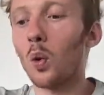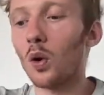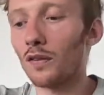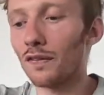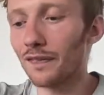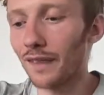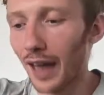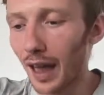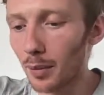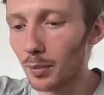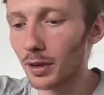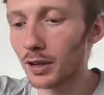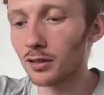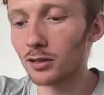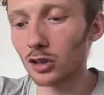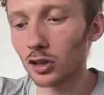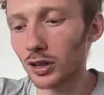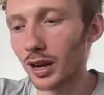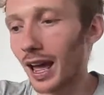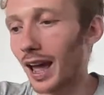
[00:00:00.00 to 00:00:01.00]
Families are
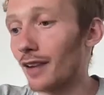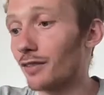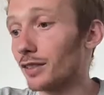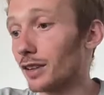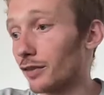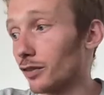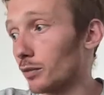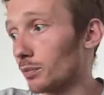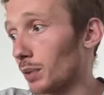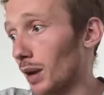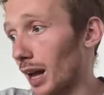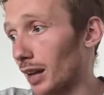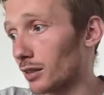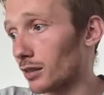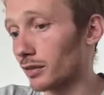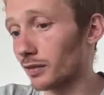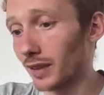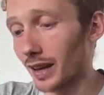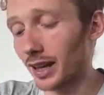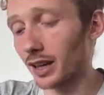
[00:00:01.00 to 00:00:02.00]
going to have different plots
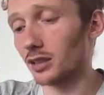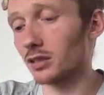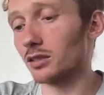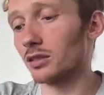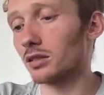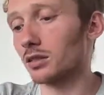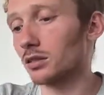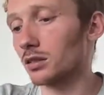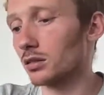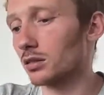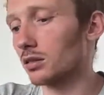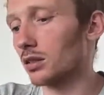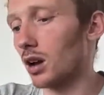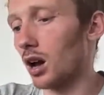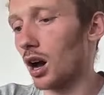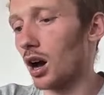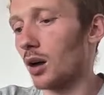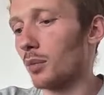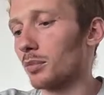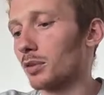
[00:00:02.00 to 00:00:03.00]
of land.
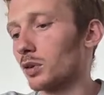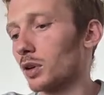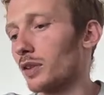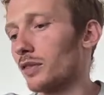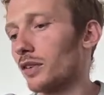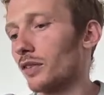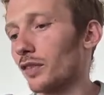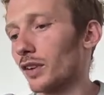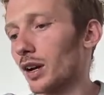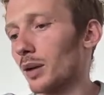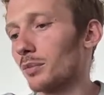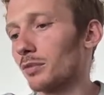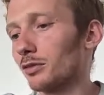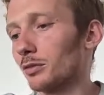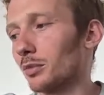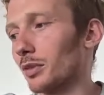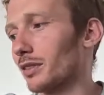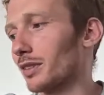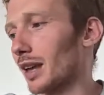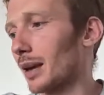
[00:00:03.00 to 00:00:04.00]
So even if it comes from
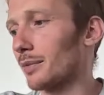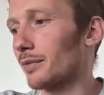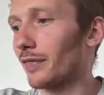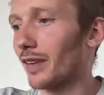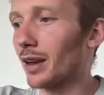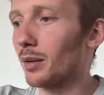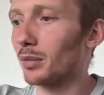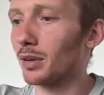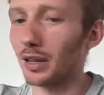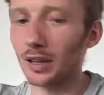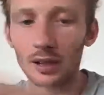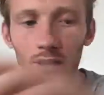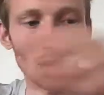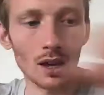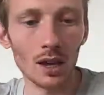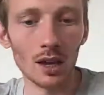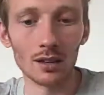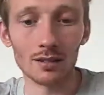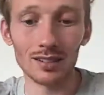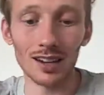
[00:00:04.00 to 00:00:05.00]
the same family,
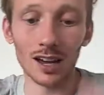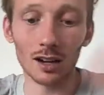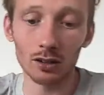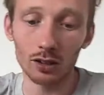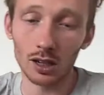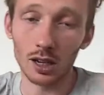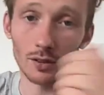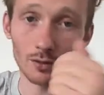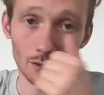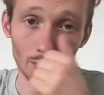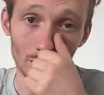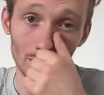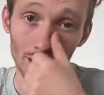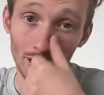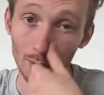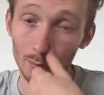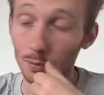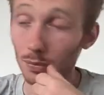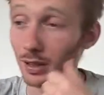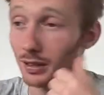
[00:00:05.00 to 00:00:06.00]
it's not going to come from the
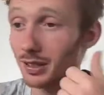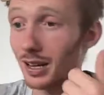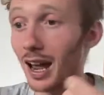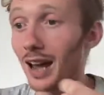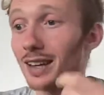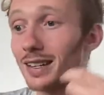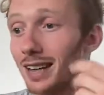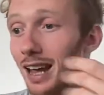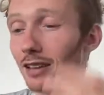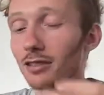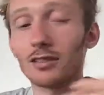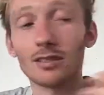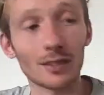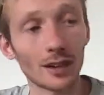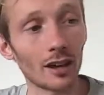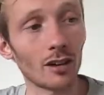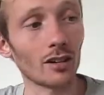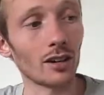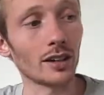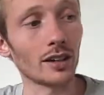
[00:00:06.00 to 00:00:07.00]
same. It's not
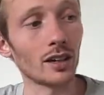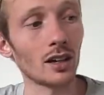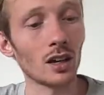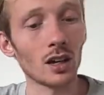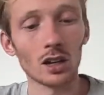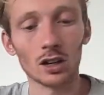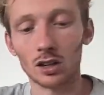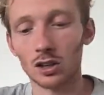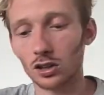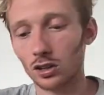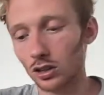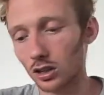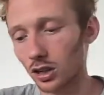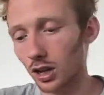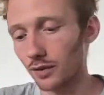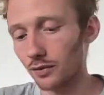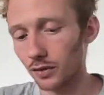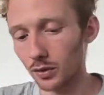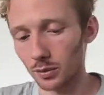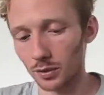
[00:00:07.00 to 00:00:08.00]
necessarily going to
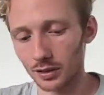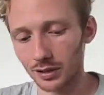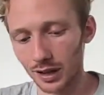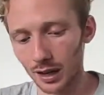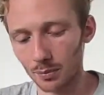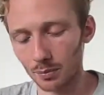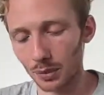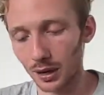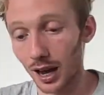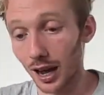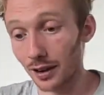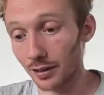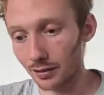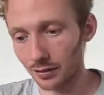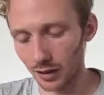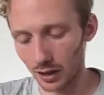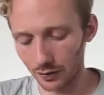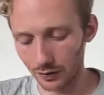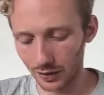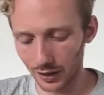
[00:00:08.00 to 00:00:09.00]
come from the same plot
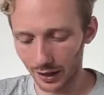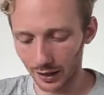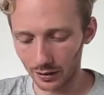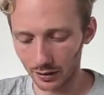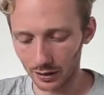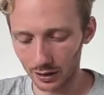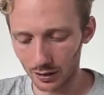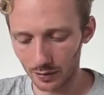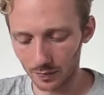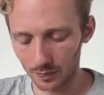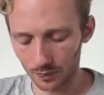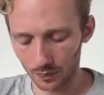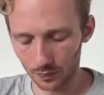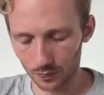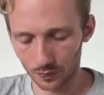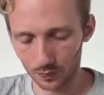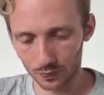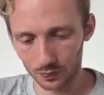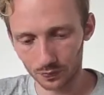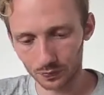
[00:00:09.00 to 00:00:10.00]
of land.
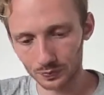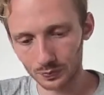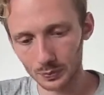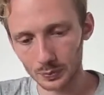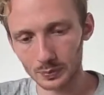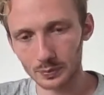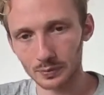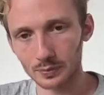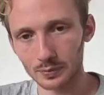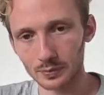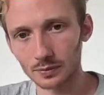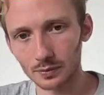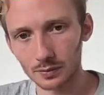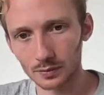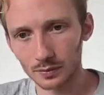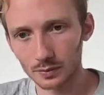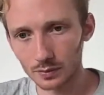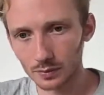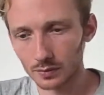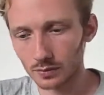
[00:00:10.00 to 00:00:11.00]
All
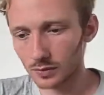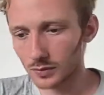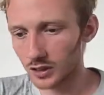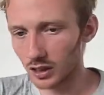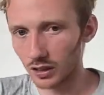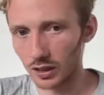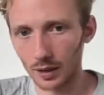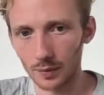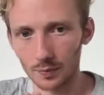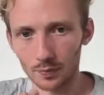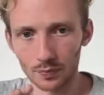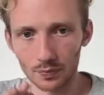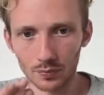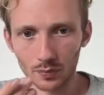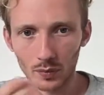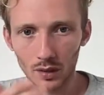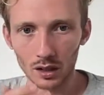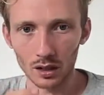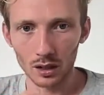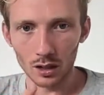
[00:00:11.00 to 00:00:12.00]
right.
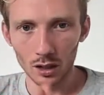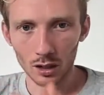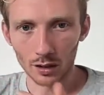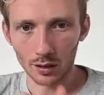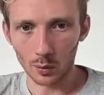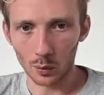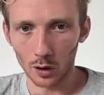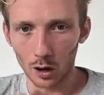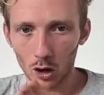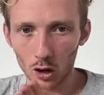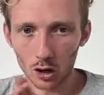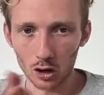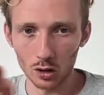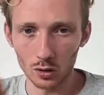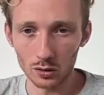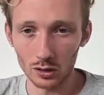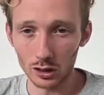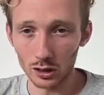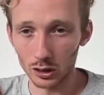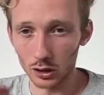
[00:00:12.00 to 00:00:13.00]
So we're all
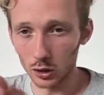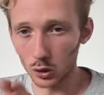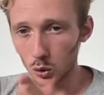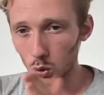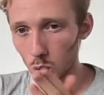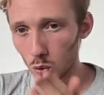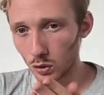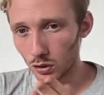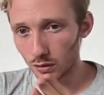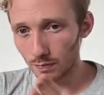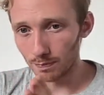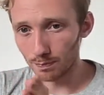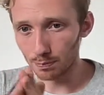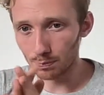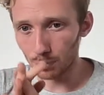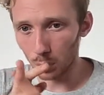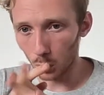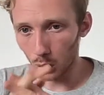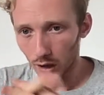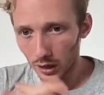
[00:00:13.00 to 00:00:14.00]
going to use
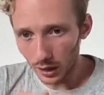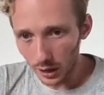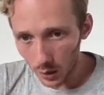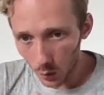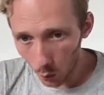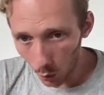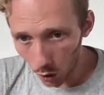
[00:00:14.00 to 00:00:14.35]
boiling